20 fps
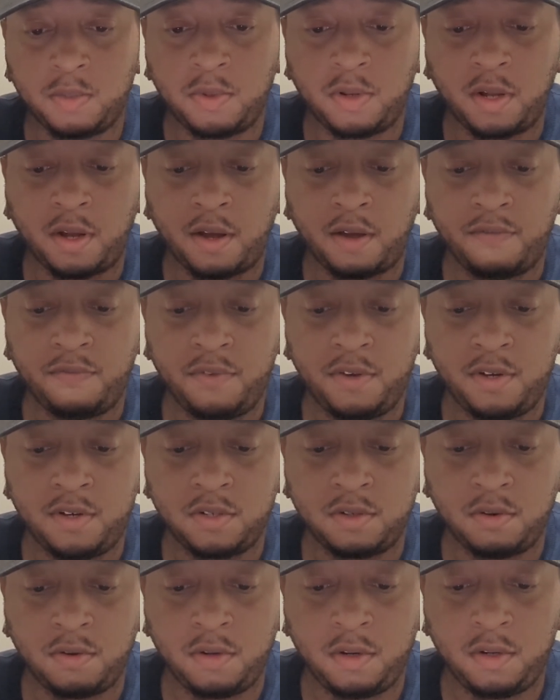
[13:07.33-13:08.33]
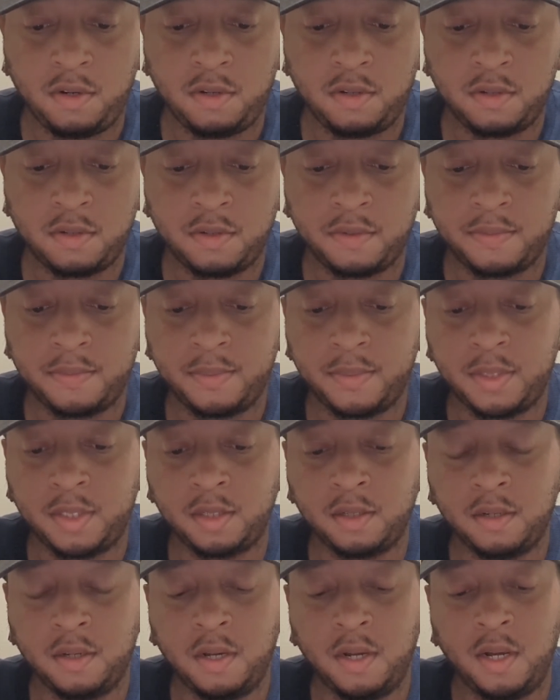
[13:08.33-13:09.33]
some of the IVs on these.
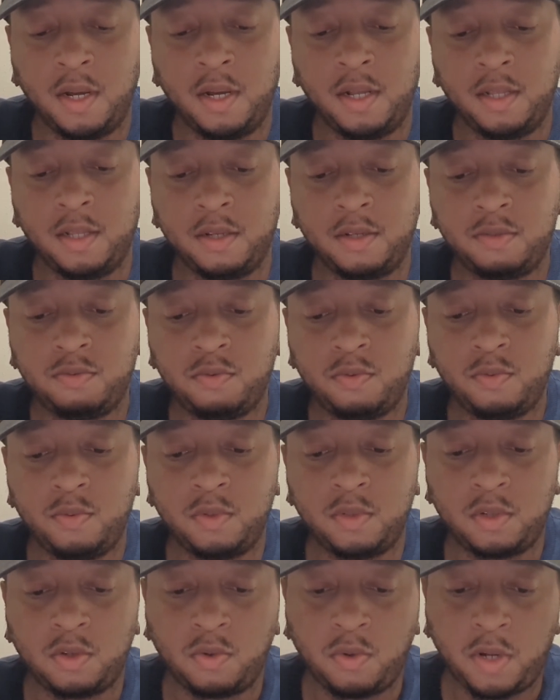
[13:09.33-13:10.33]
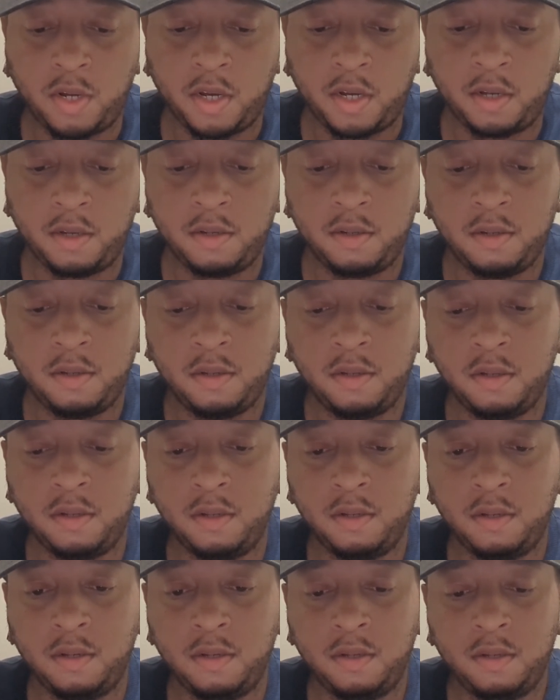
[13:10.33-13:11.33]
This one was okay.
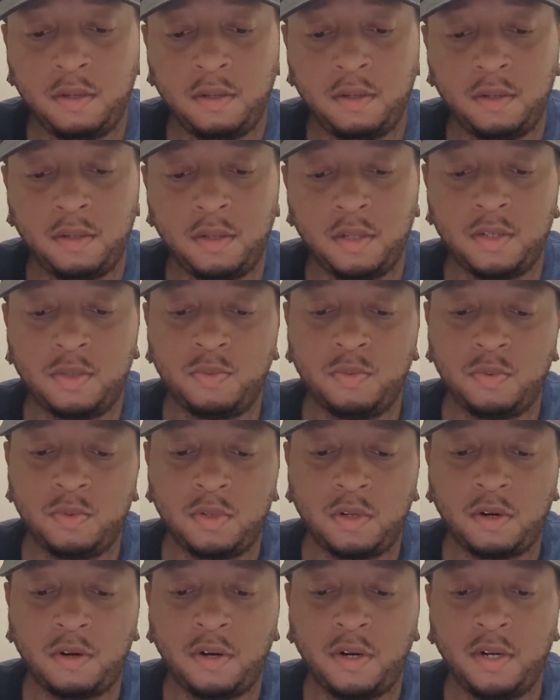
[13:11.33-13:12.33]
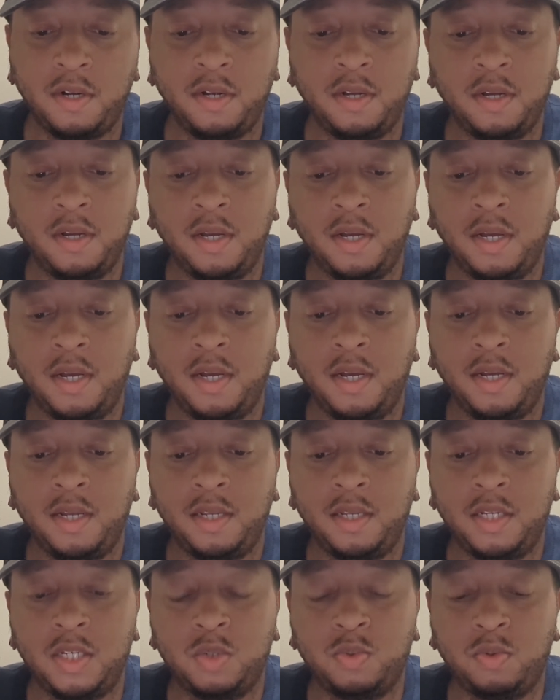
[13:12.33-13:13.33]
This one was alright.
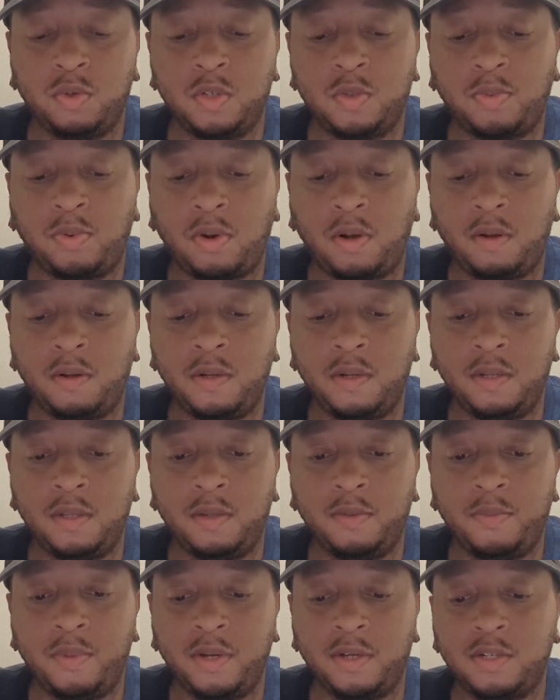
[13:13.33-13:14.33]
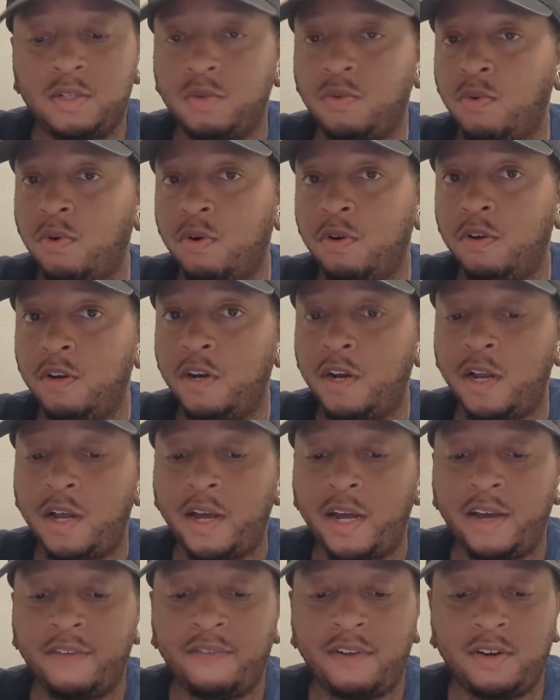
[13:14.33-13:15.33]
This one's probably the best Squirtle
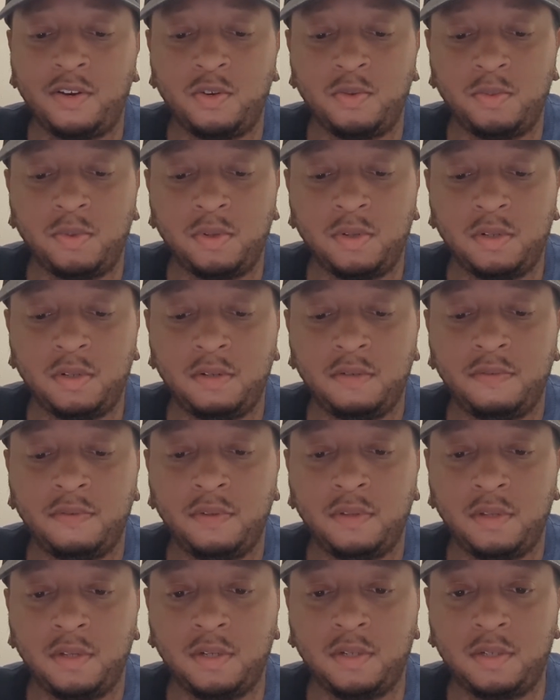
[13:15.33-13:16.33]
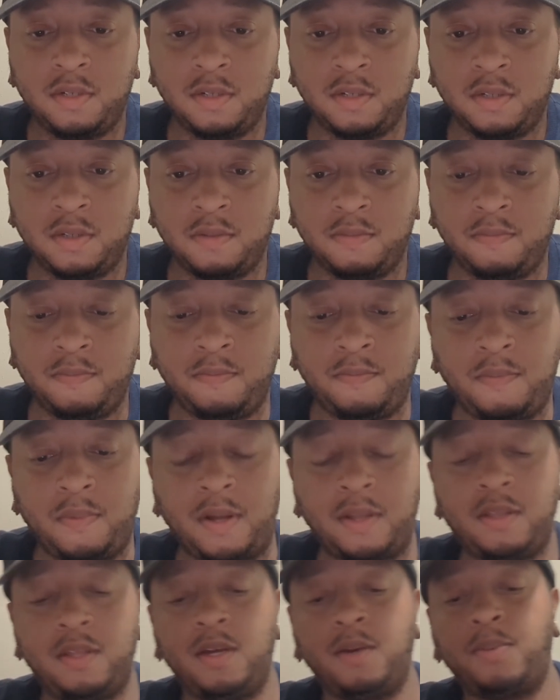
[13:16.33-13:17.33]
that I have, I do believe. This is,
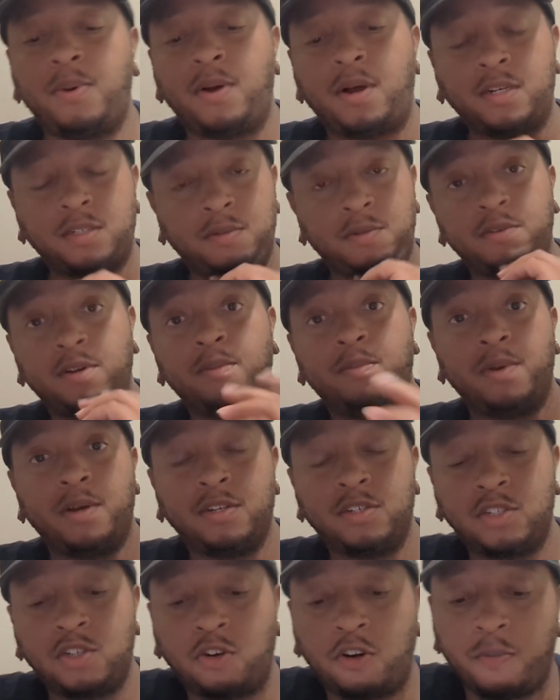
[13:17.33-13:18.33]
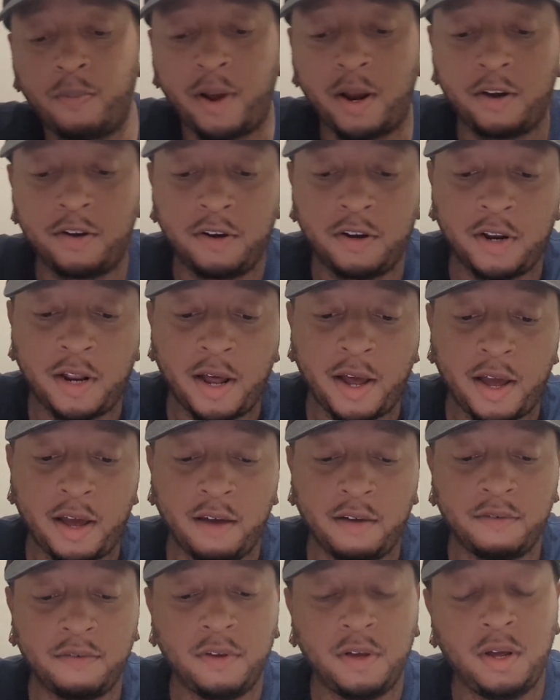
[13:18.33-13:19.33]
I think, possibly the best Charmander that I
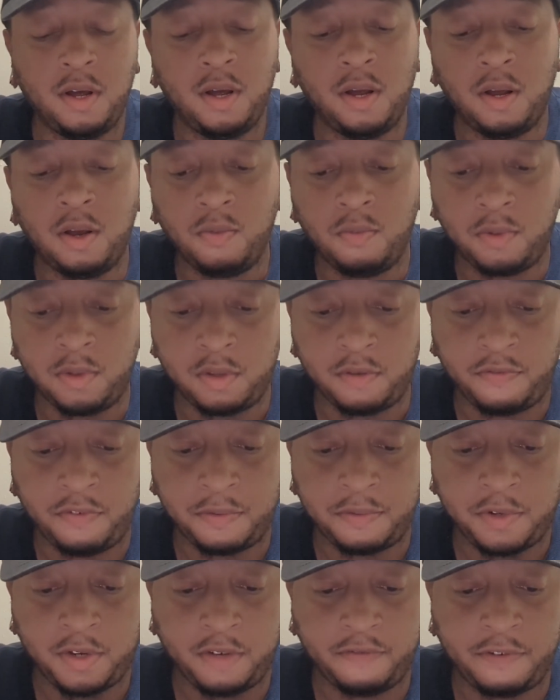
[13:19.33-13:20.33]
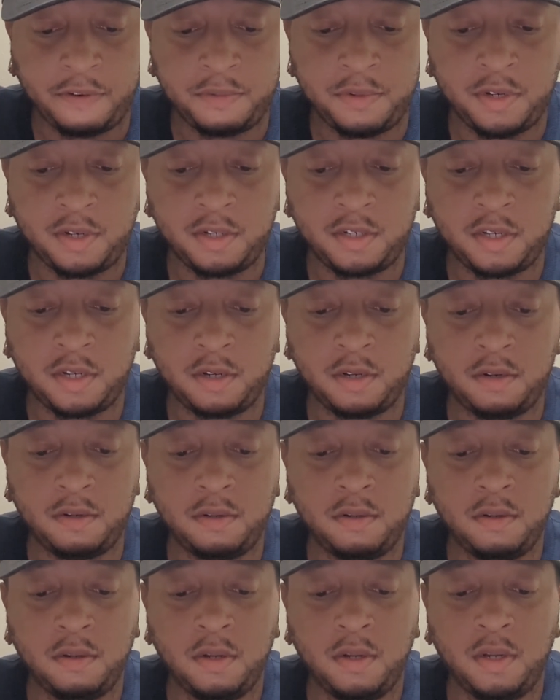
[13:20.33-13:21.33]
have with the 15, 15,
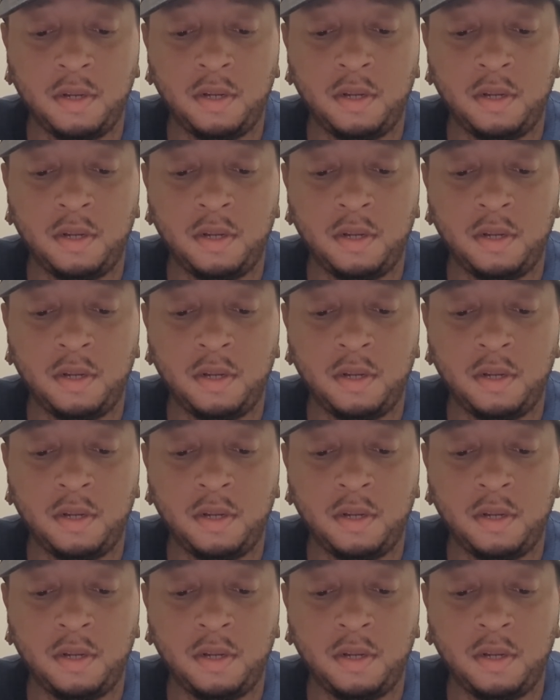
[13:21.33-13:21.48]
10.